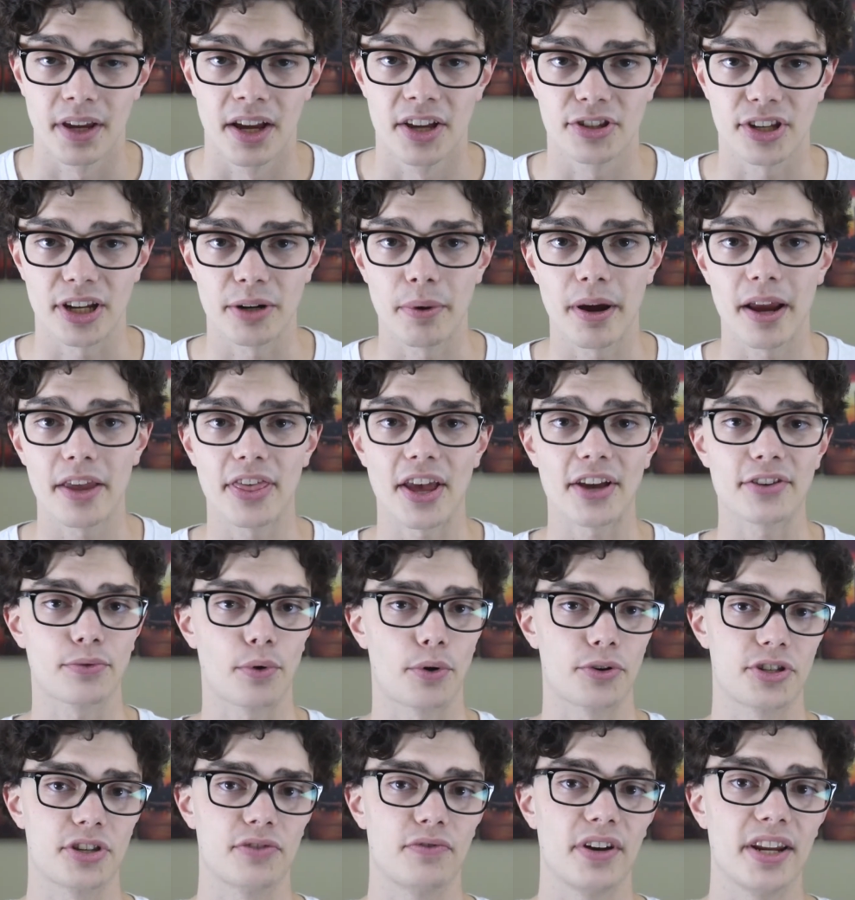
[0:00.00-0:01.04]
So anyway, thanks for
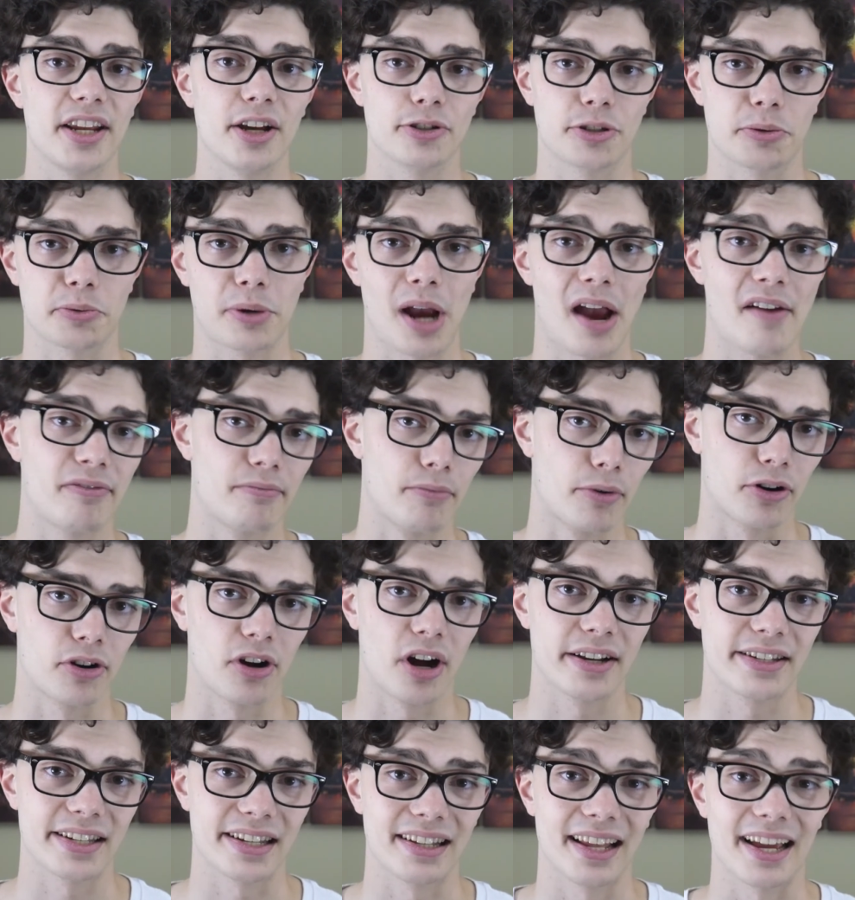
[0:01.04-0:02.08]
watching this video. Subscribe for more
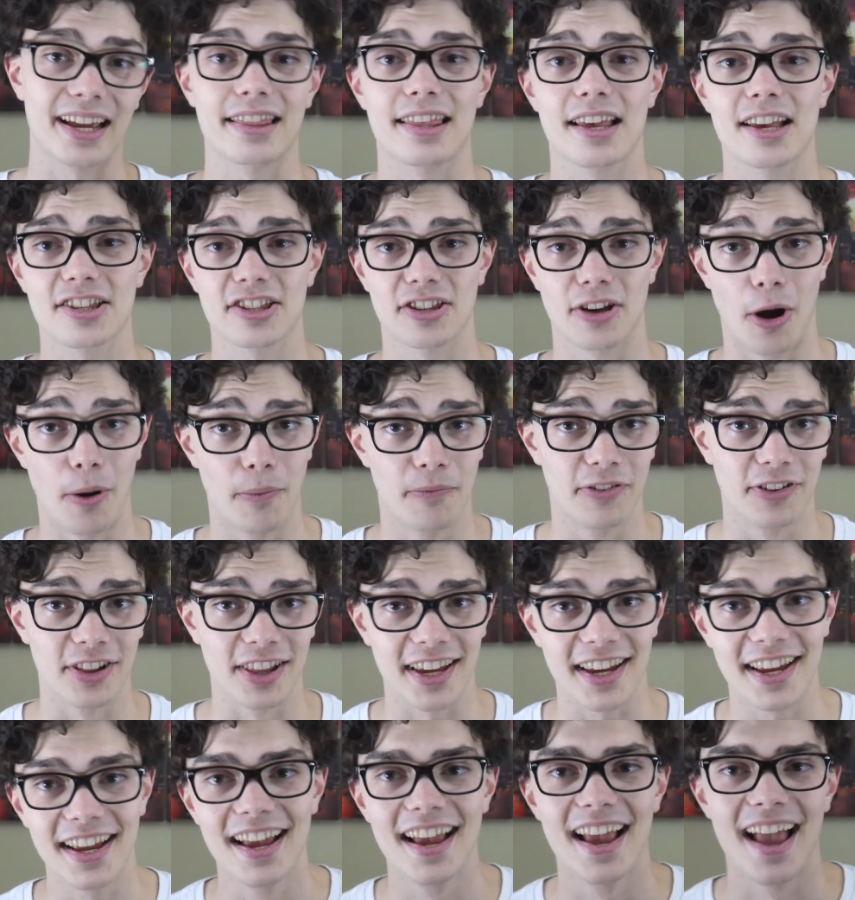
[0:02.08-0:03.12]
content like this,
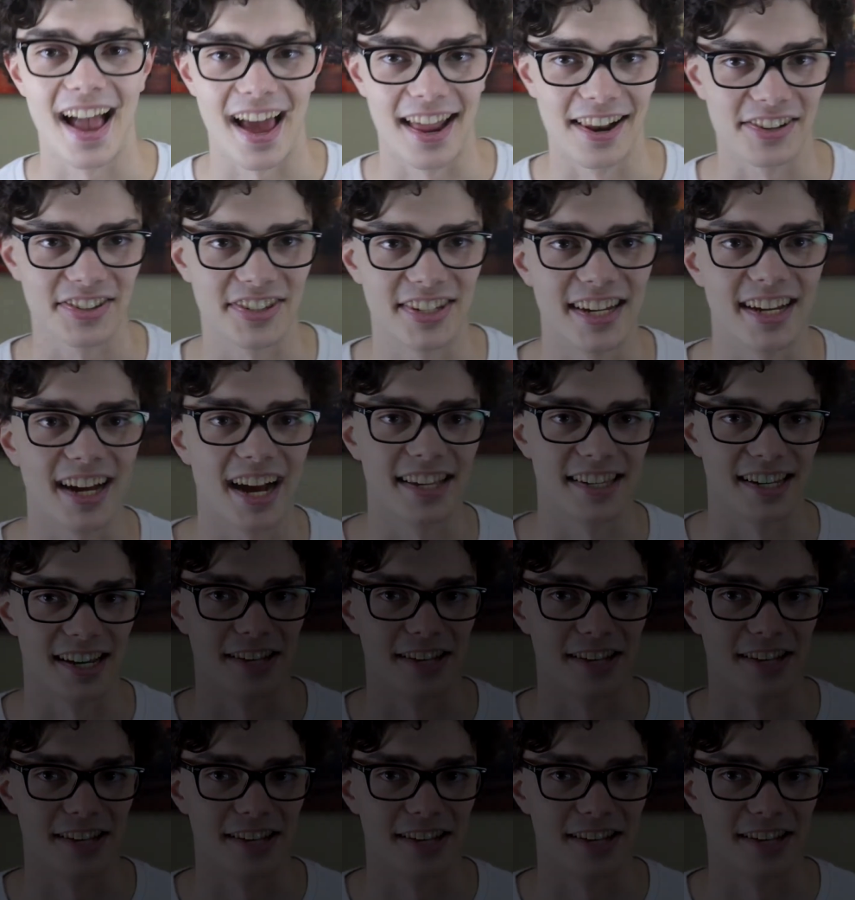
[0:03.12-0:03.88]
hopefully, and I'll see you guys